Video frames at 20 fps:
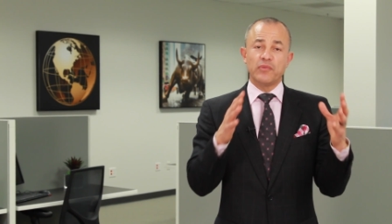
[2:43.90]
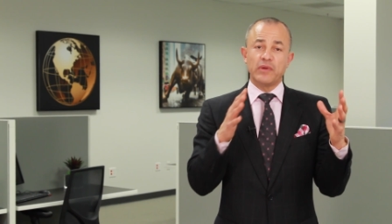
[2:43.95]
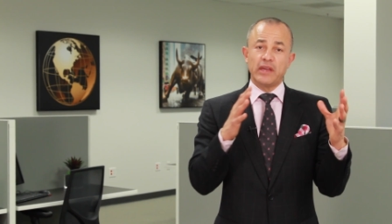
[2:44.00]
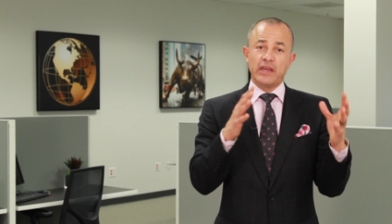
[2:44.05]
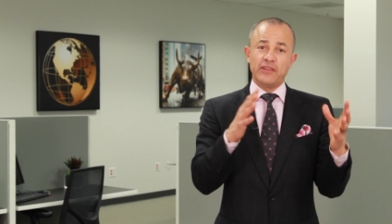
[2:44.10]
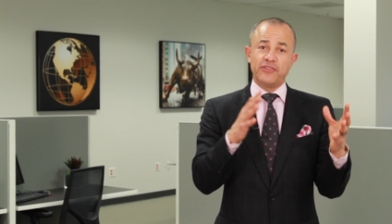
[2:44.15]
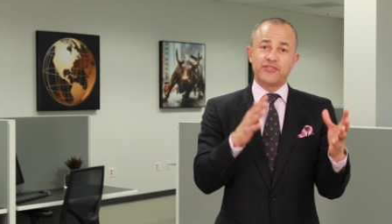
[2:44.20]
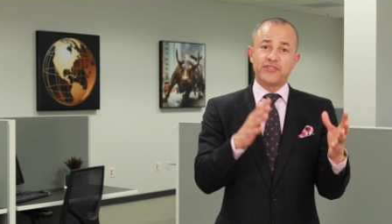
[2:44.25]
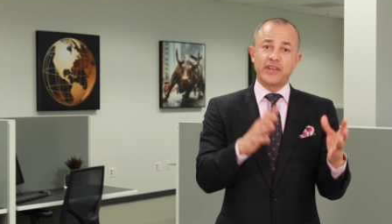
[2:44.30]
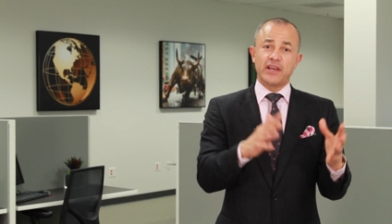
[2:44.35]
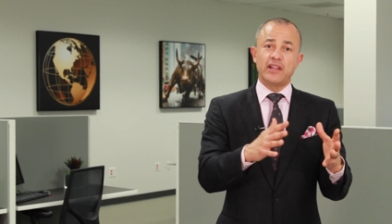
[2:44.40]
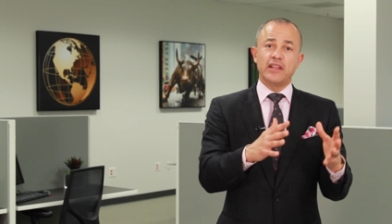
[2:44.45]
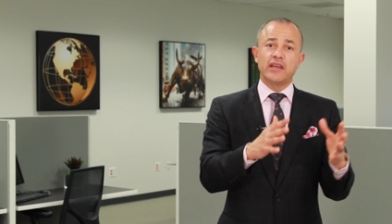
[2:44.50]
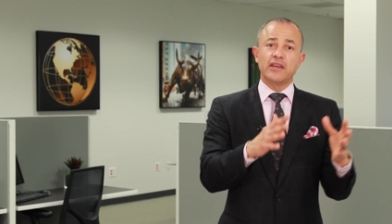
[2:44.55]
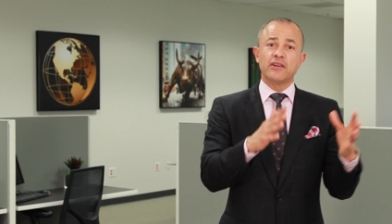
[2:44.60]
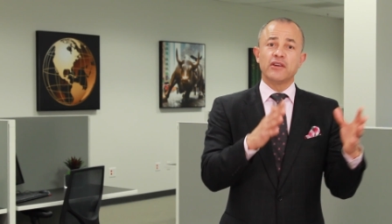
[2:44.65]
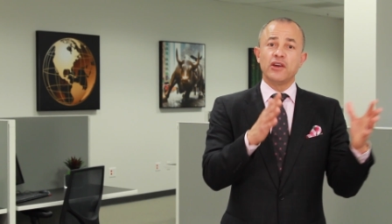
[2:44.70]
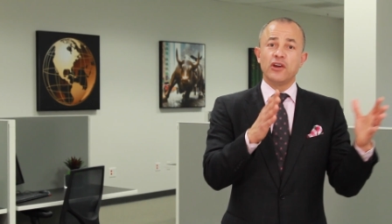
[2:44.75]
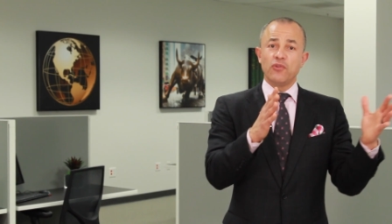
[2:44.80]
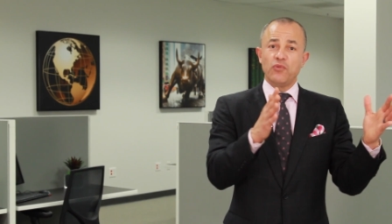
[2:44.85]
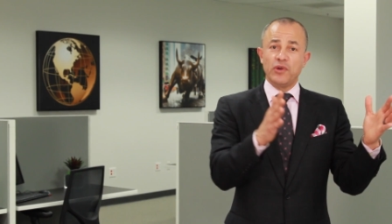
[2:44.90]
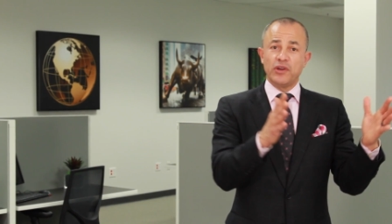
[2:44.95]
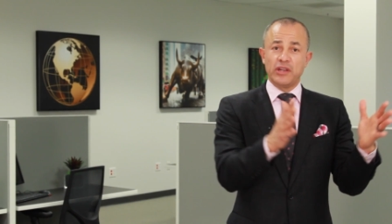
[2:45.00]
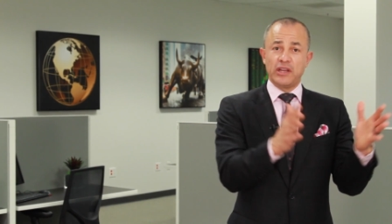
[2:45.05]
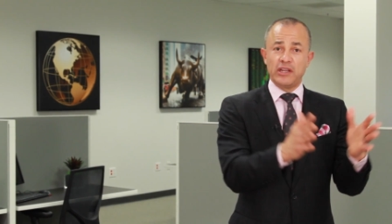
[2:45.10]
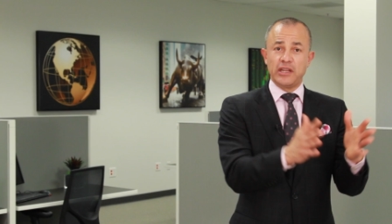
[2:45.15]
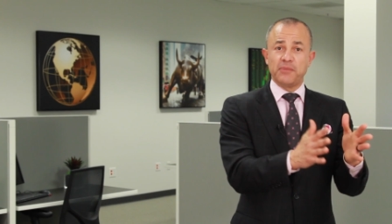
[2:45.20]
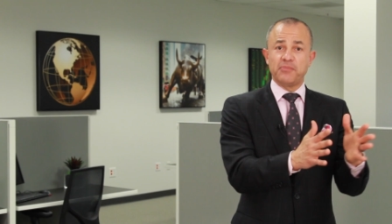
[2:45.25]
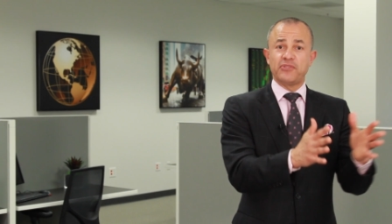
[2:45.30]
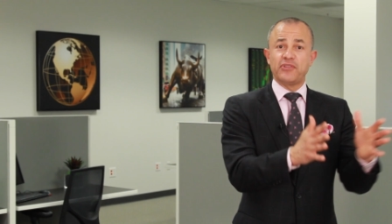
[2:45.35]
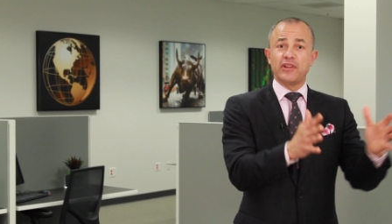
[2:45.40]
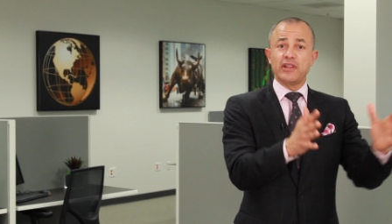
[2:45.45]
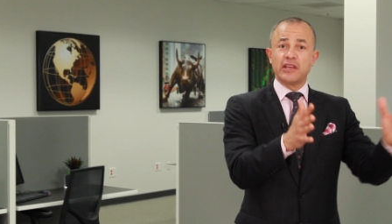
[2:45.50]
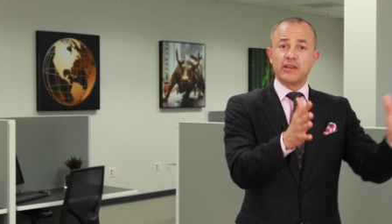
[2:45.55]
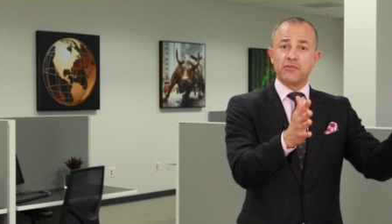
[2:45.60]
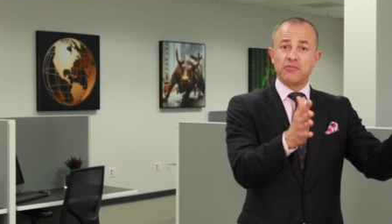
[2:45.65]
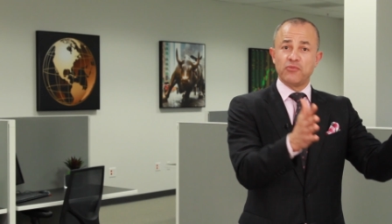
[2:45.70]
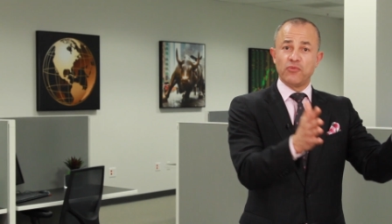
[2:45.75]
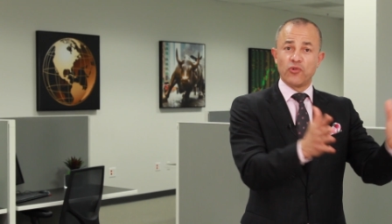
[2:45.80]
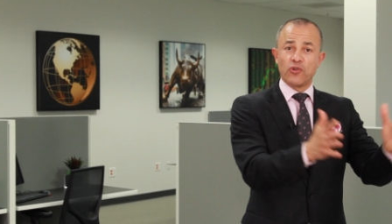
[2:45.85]
in selling, we could end up
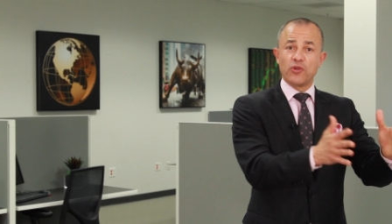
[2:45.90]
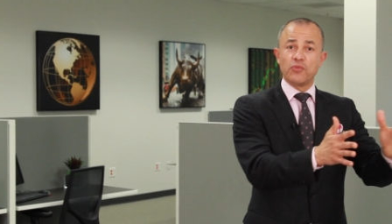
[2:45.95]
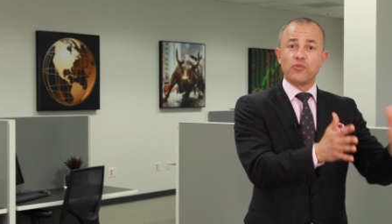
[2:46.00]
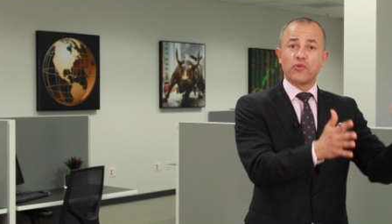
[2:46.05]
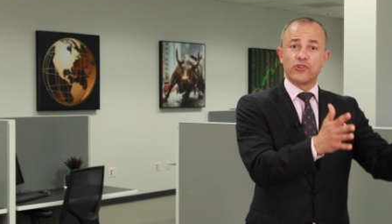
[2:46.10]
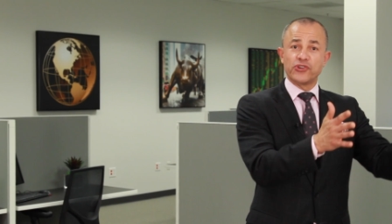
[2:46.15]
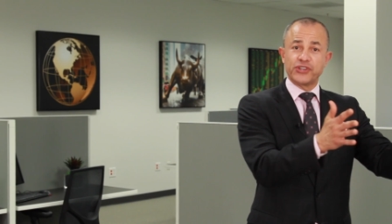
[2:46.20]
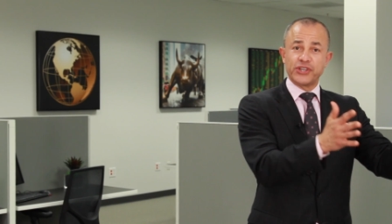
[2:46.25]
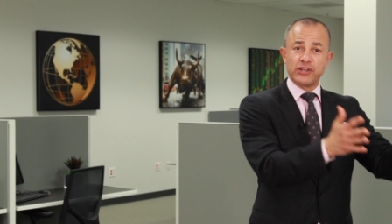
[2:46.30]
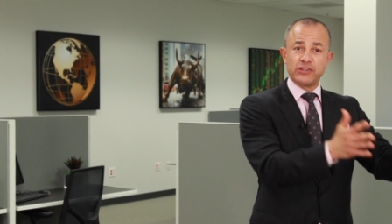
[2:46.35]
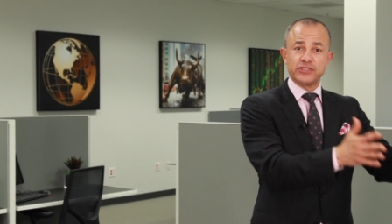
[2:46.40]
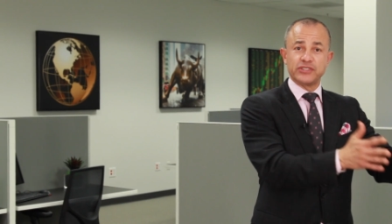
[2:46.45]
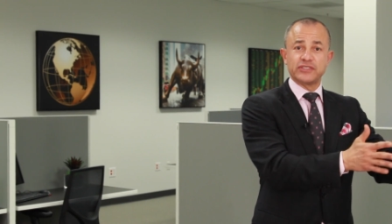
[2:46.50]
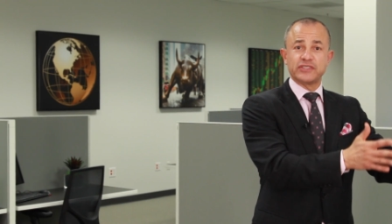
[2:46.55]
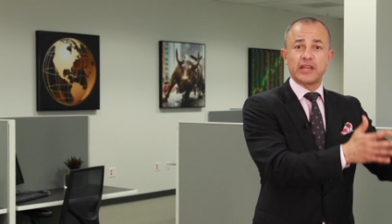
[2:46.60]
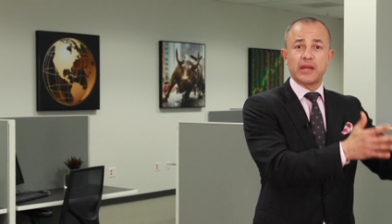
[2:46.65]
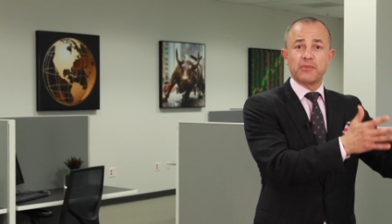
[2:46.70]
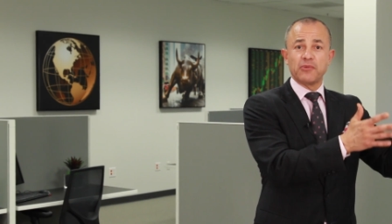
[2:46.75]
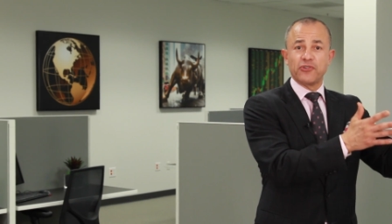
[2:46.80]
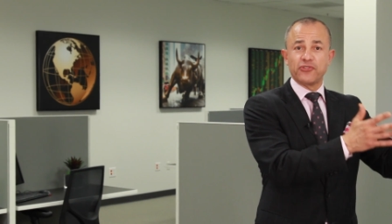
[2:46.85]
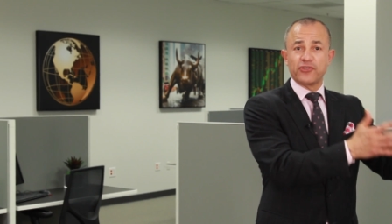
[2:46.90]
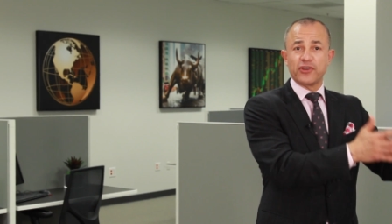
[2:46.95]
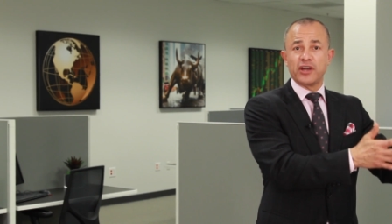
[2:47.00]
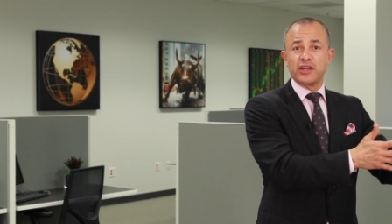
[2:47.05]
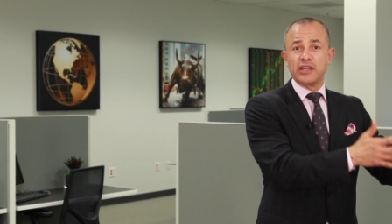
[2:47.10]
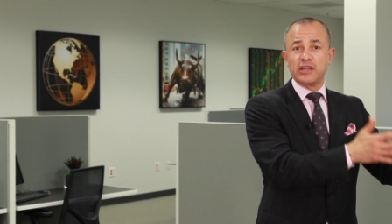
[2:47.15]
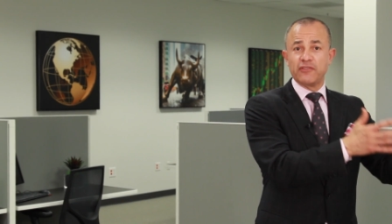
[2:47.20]
selling more and more shares as time goes on,